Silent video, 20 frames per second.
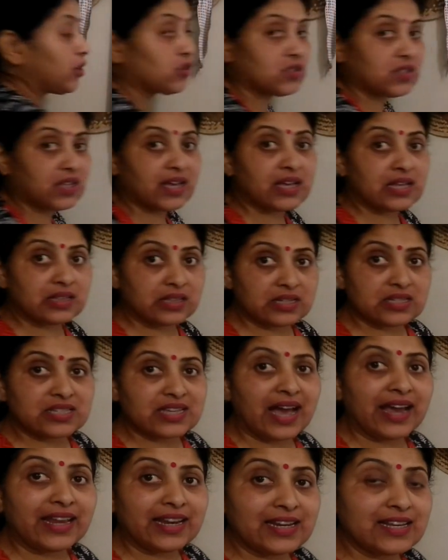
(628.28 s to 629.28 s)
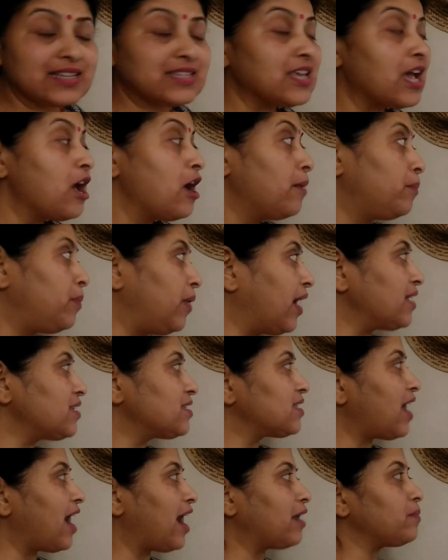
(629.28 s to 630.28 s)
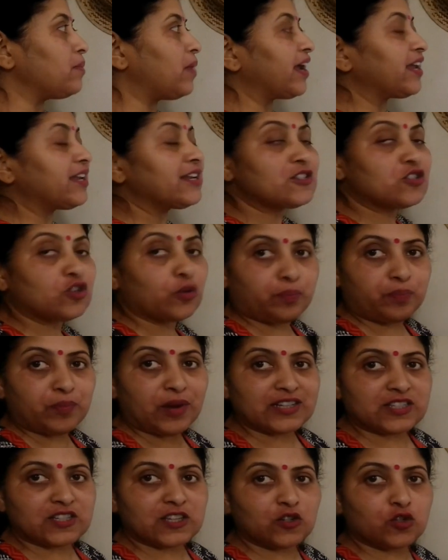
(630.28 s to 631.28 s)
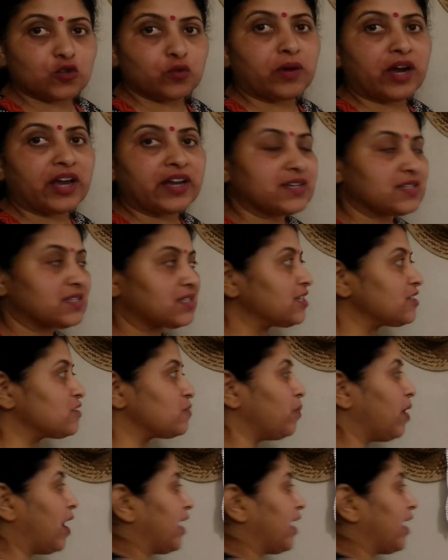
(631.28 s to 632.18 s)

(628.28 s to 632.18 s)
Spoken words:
because the sign is plus and minus, so plus into minus is